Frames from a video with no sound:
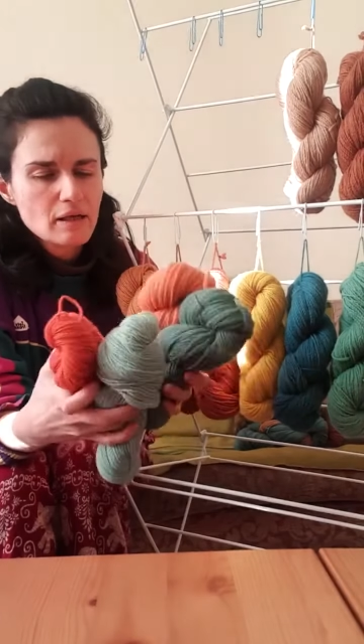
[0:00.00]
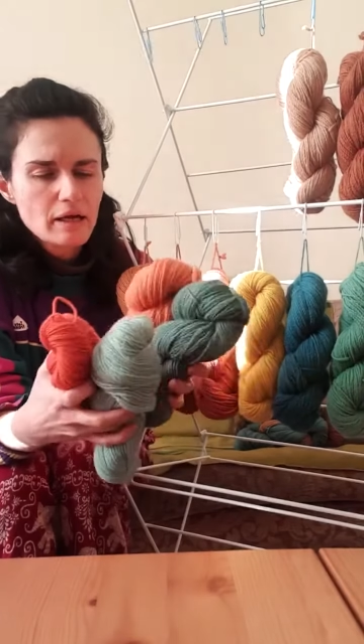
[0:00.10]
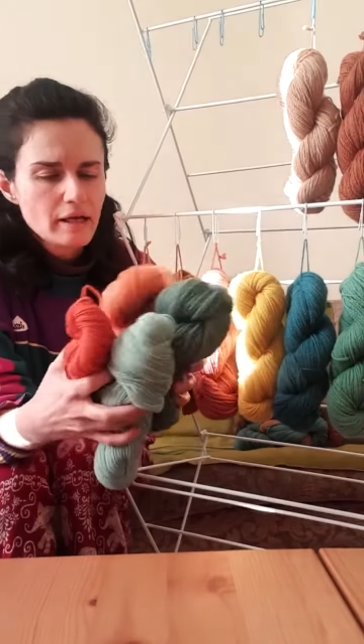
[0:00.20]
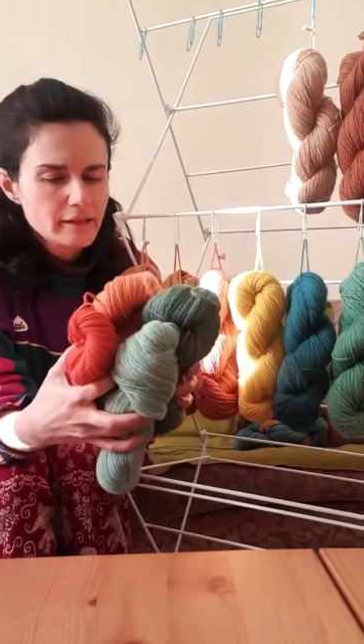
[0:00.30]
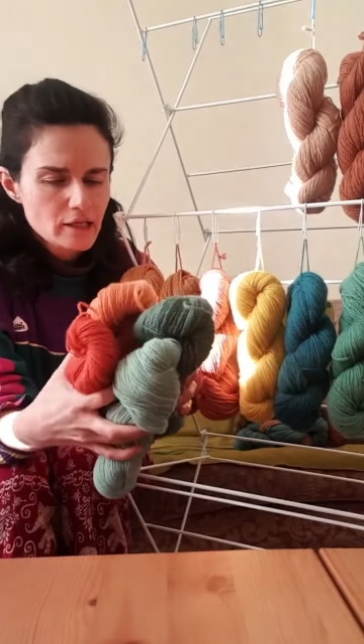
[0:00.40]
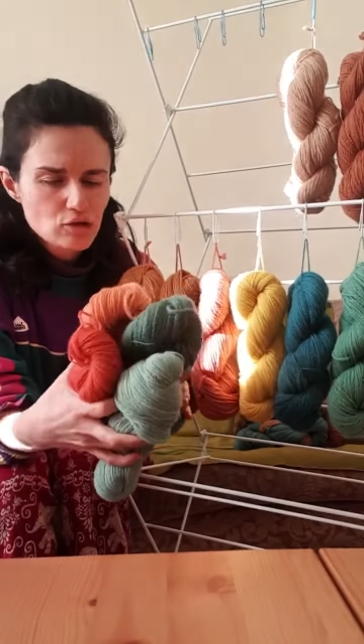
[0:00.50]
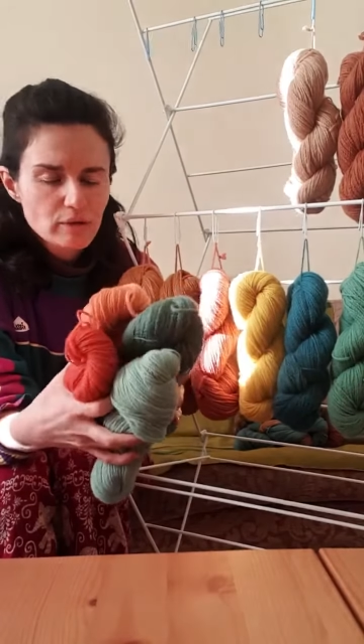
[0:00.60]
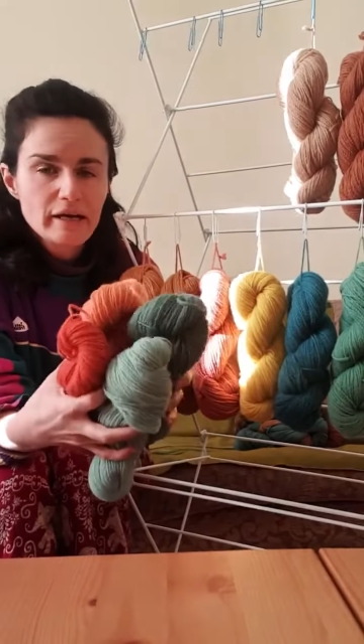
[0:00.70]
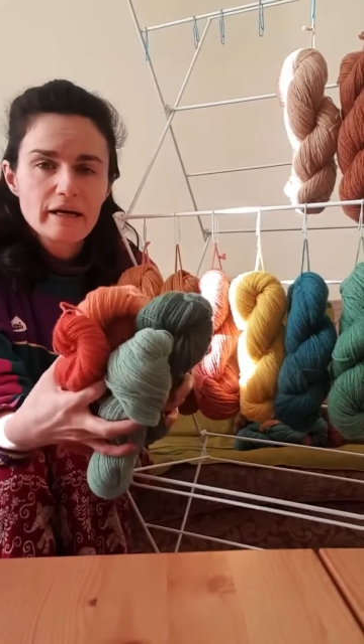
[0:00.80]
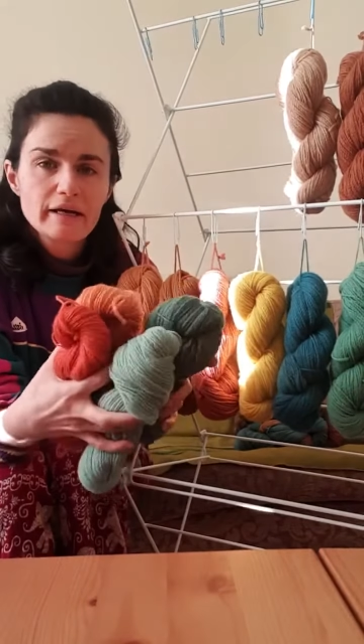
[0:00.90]
And that's when I
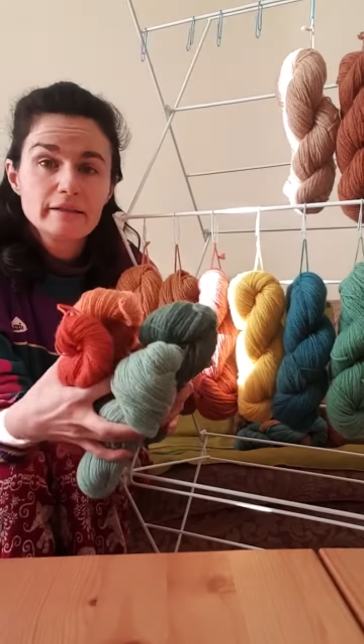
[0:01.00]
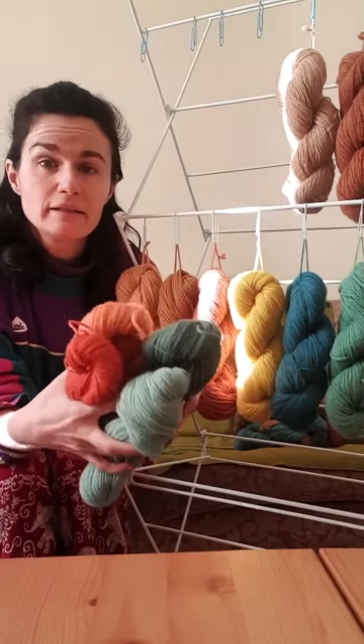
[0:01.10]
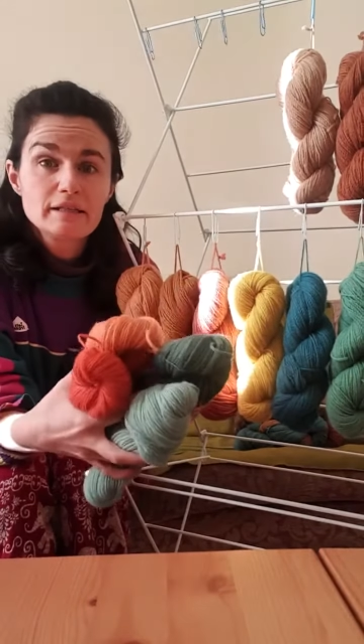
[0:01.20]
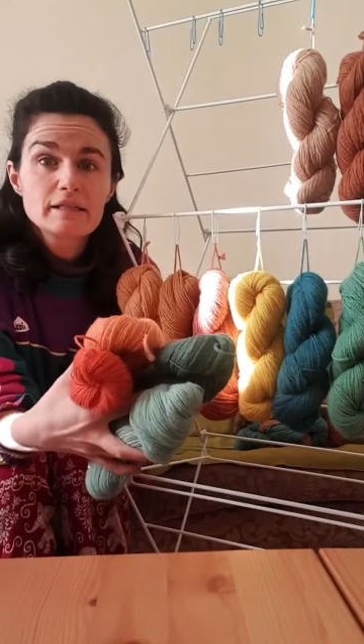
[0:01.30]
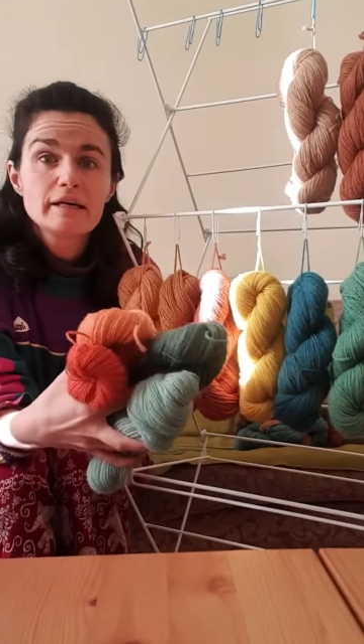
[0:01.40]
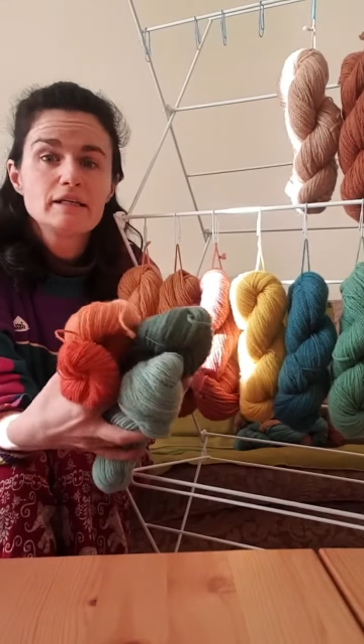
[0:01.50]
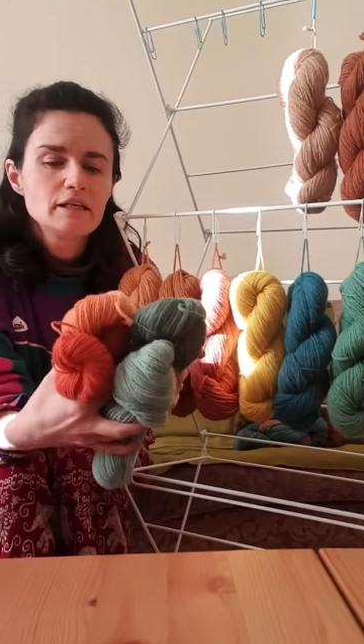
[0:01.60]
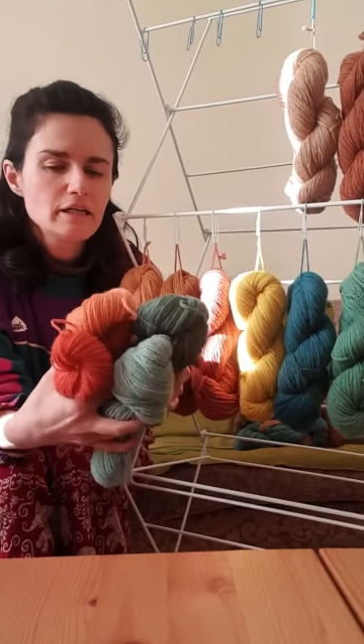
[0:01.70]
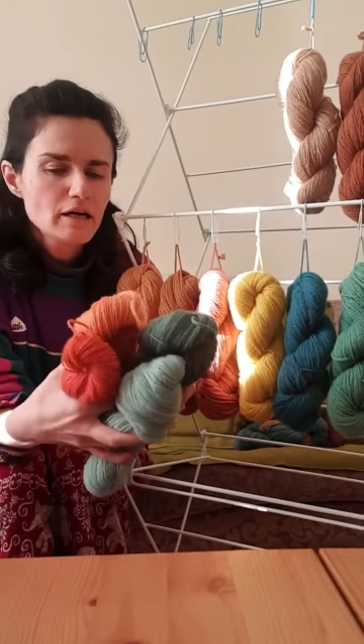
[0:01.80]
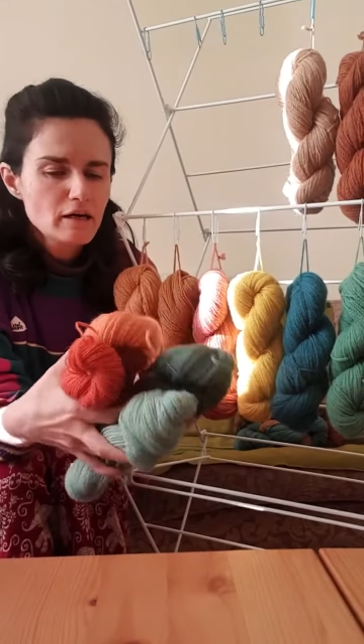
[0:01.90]
had this
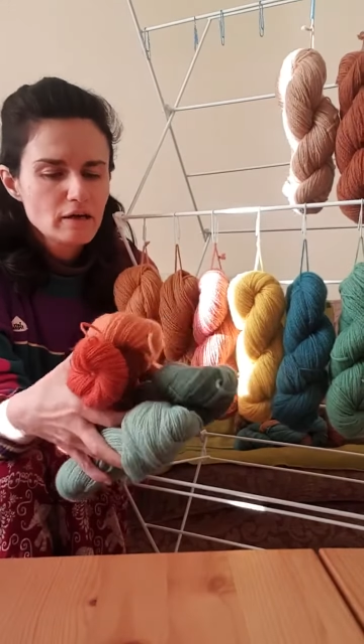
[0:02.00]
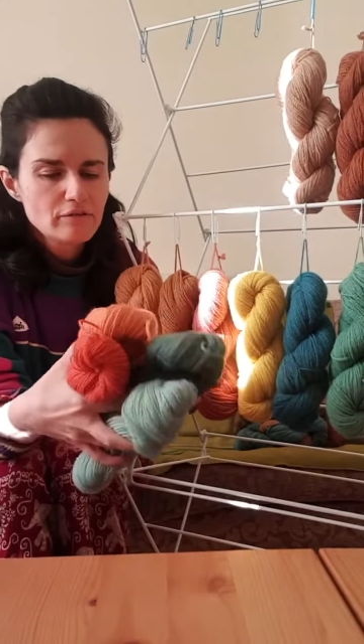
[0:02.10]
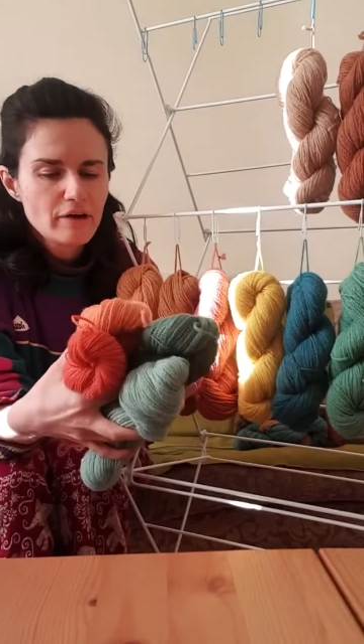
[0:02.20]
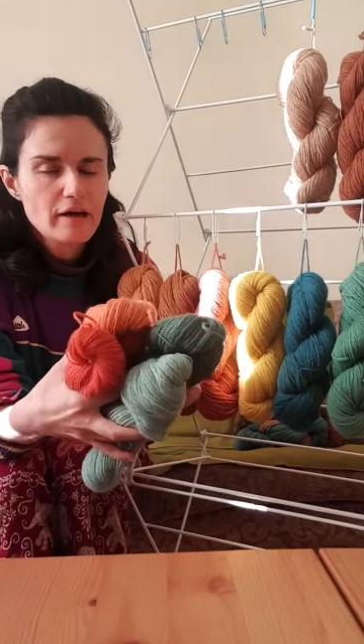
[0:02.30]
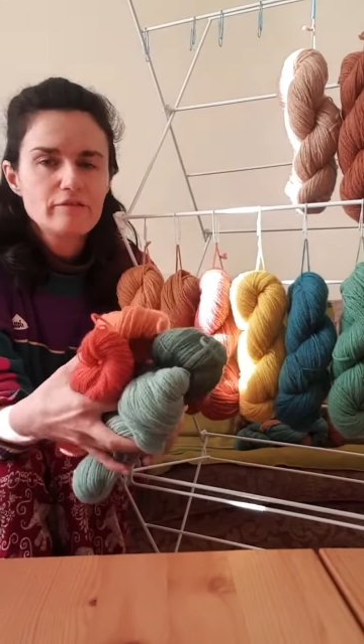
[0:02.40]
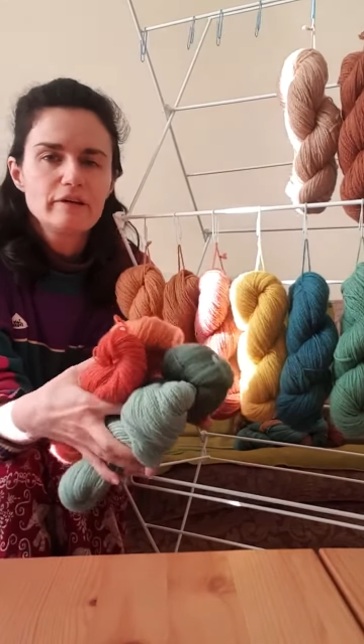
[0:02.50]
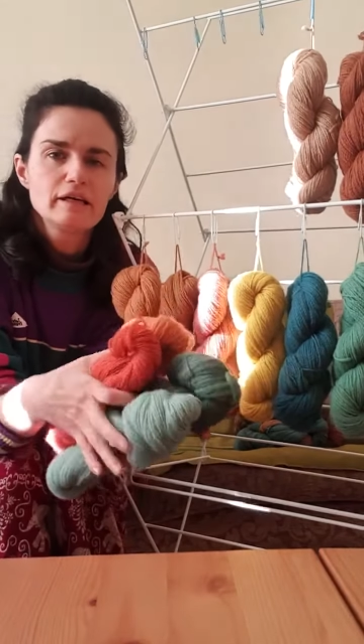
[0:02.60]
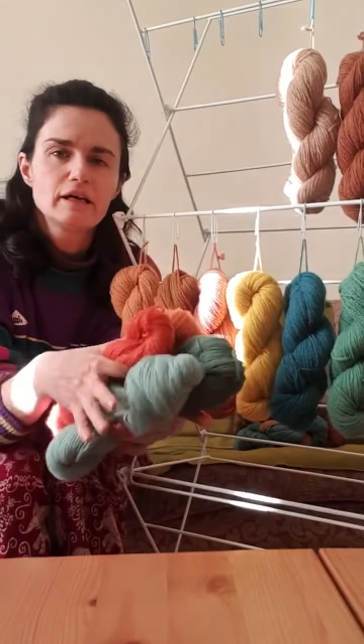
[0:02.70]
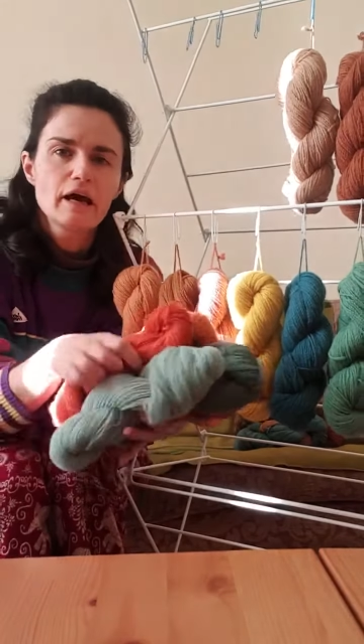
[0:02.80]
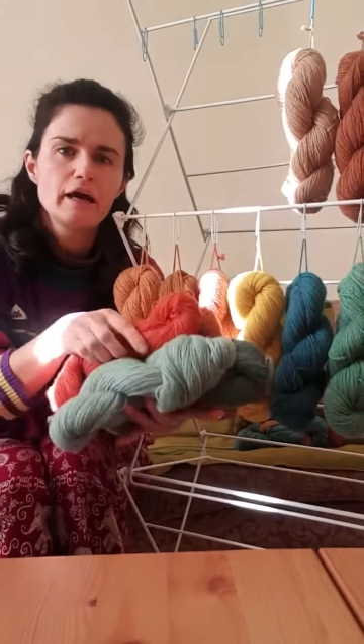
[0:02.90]
idea of having
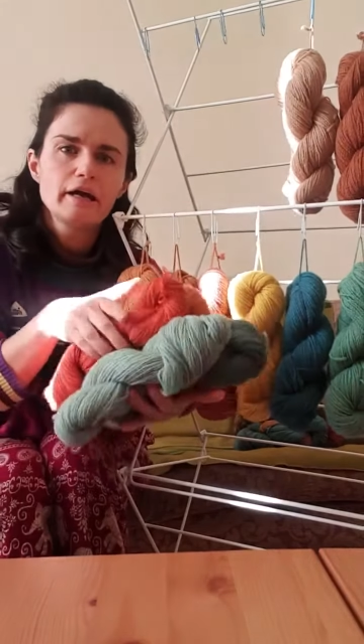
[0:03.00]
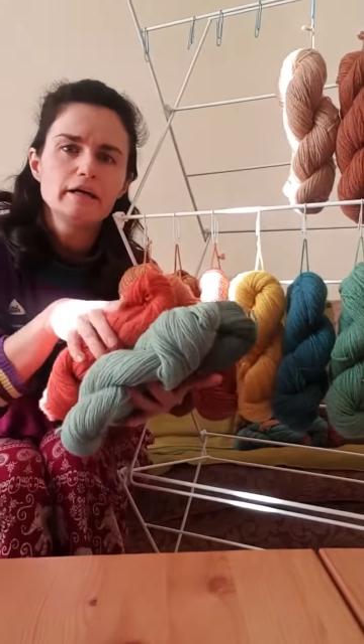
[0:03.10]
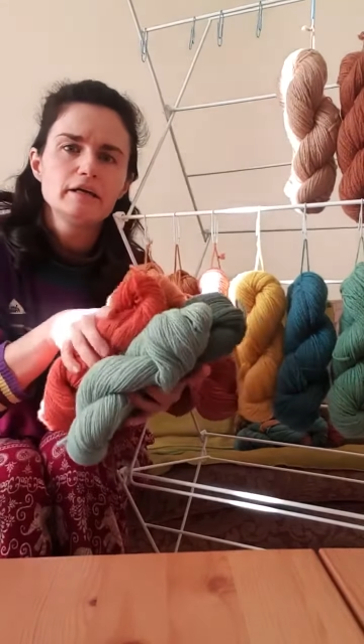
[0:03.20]
a